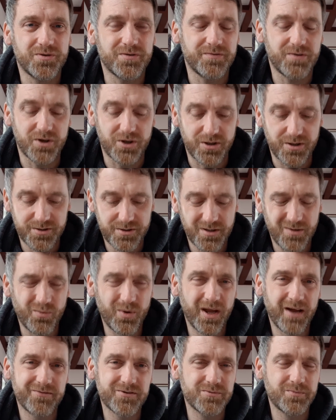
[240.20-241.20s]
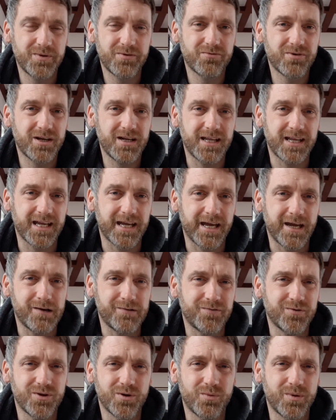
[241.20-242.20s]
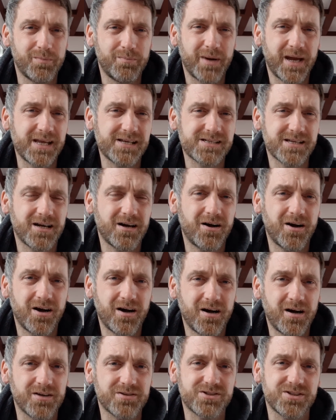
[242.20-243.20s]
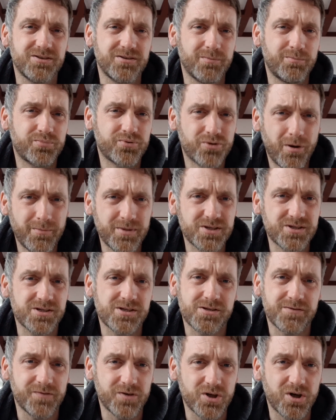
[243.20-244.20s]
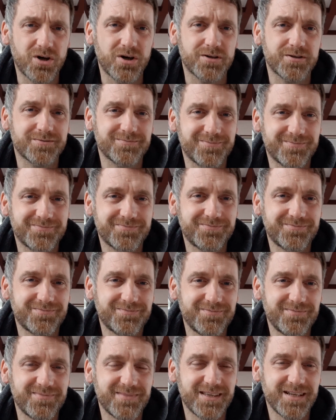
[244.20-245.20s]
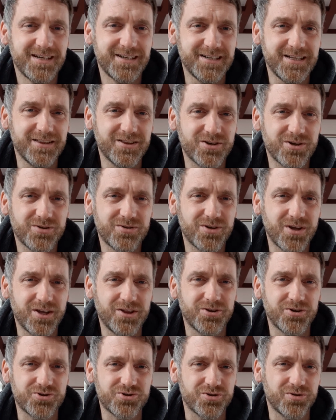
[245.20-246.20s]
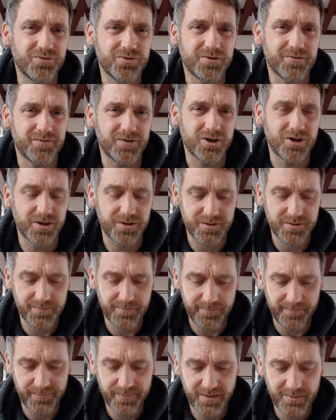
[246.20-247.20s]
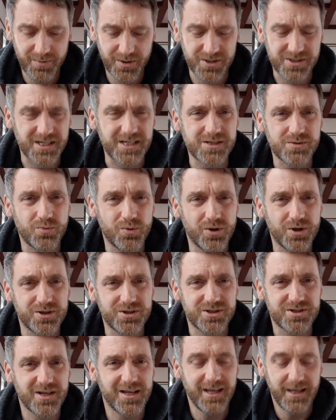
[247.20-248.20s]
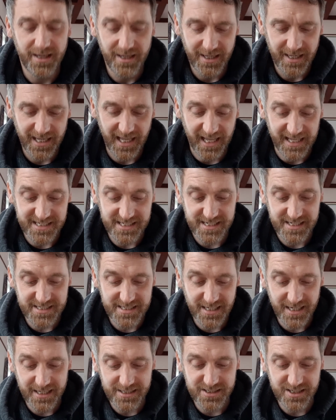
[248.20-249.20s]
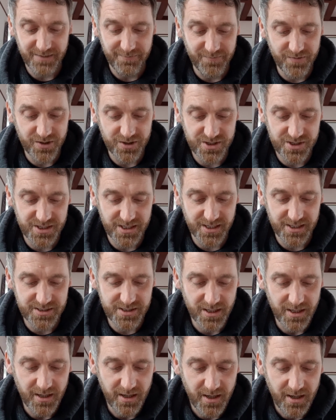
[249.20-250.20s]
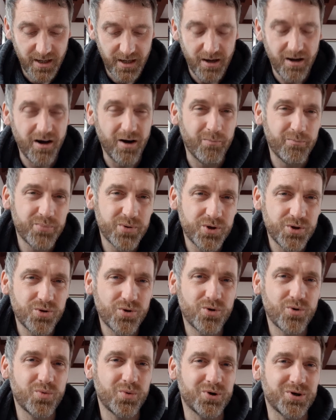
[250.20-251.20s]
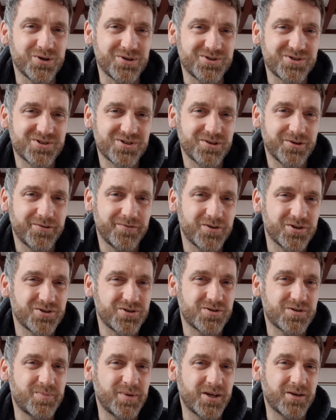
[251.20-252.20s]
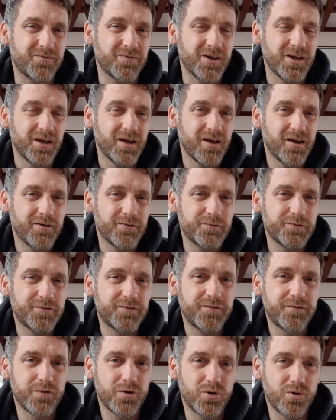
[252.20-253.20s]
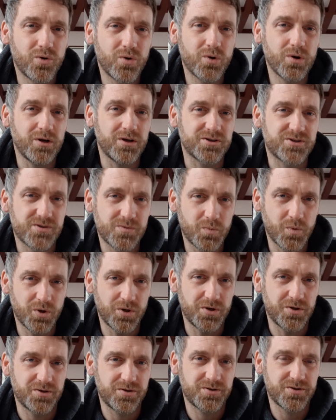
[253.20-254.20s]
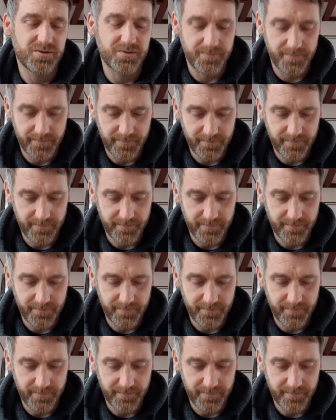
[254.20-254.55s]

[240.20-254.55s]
of God. And we have to be really careful that we base our hearts in the promises of God, in the truth of God. Because his words, as it says in verse 6, are pure words. Other versions speak of flawless words,